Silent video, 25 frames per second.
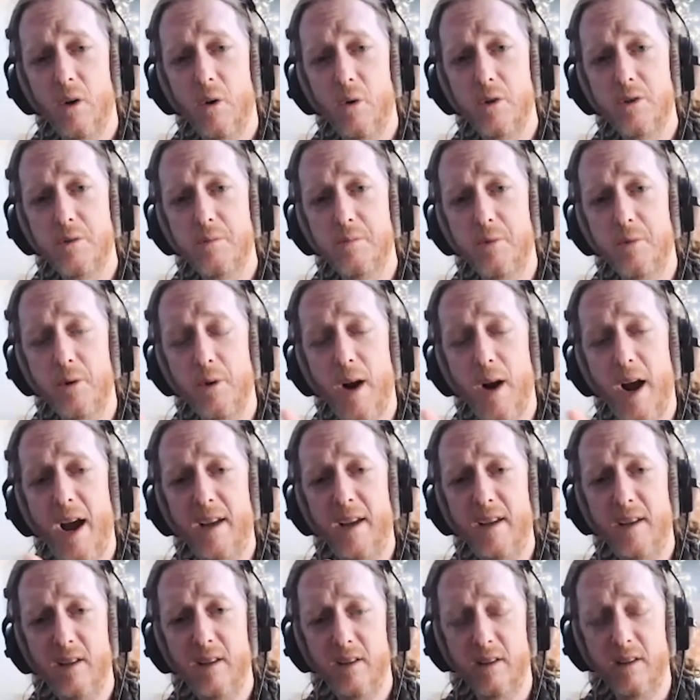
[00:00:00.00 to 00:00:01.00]
was
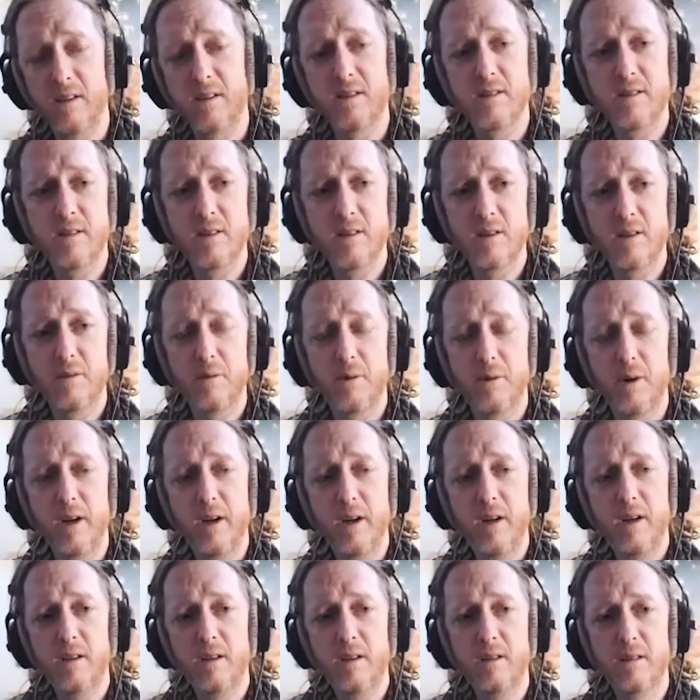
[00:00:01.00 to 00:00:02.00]
miraculous. Yes.
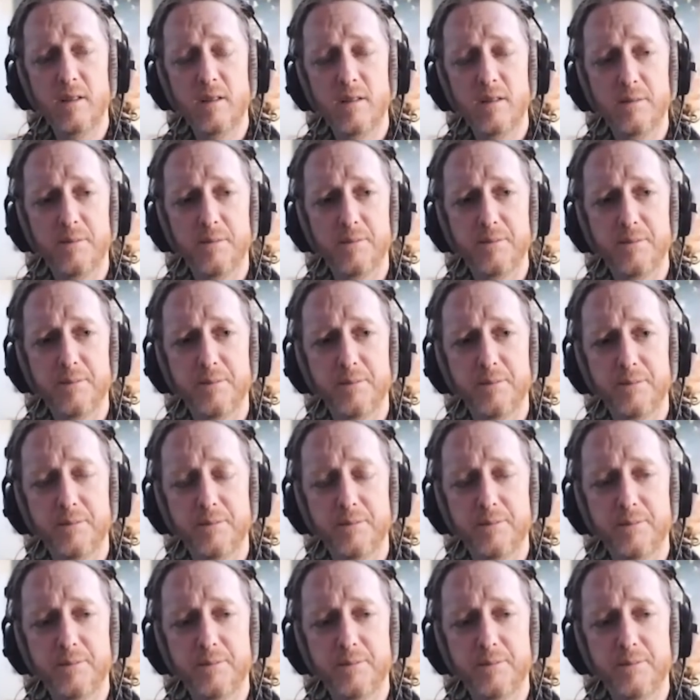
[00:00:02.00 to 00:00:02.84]
Right? Yes.